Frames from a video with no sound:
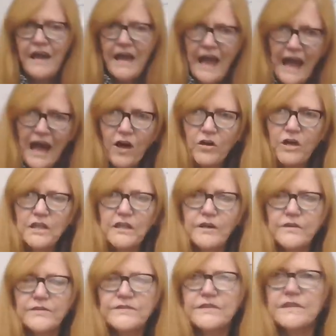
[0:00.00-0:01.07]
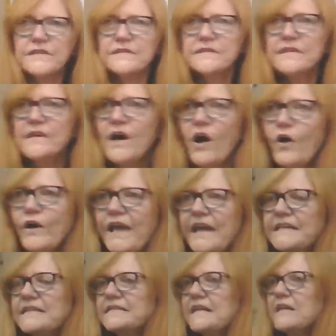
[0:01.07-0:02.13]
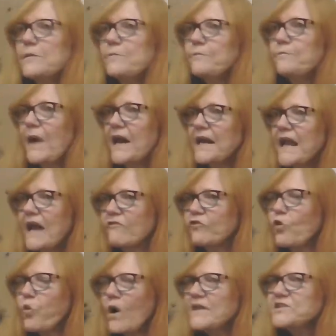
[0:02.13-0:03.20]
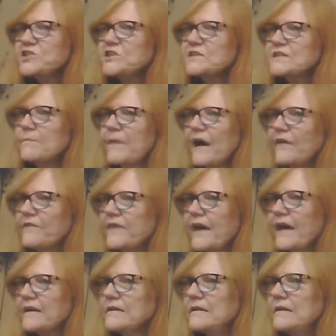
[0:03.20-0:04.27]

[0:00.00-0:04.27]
alkalosis. Okay, does anybody have questions about that?